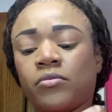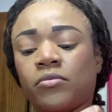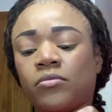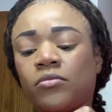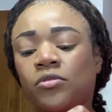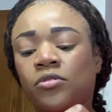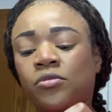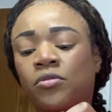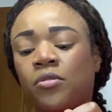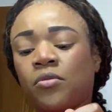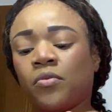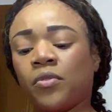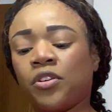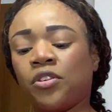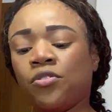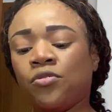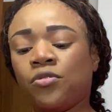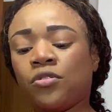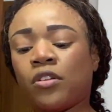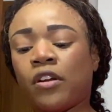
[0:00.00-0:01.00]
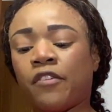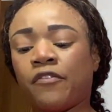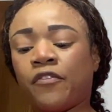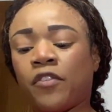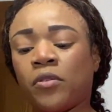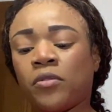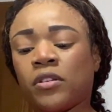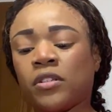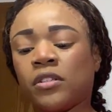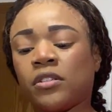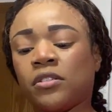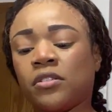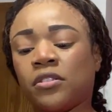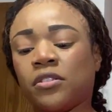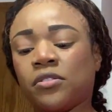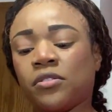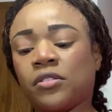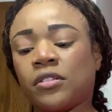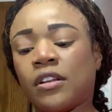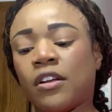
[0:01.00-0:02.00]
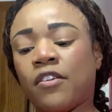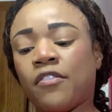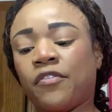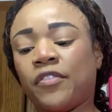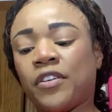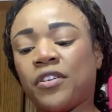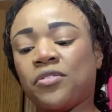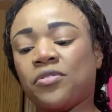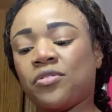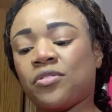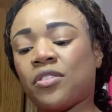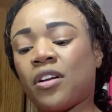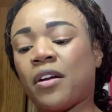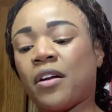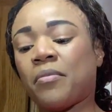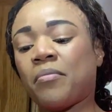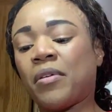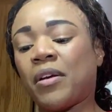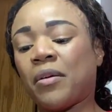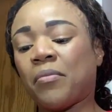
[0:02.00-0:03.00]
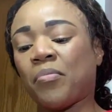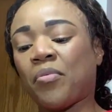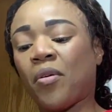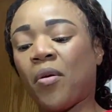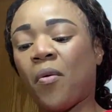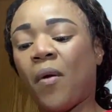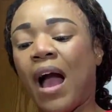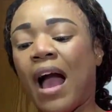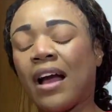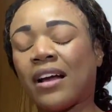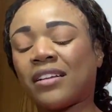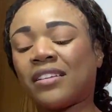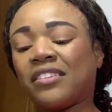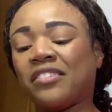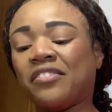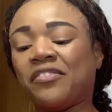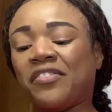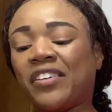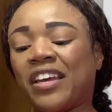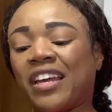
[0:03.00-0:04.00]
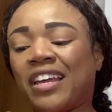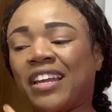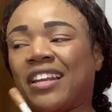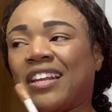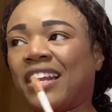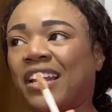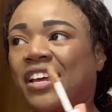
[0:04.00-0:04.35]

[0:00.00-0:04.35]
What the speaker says: When you start focusing on yourself and you start being proactive and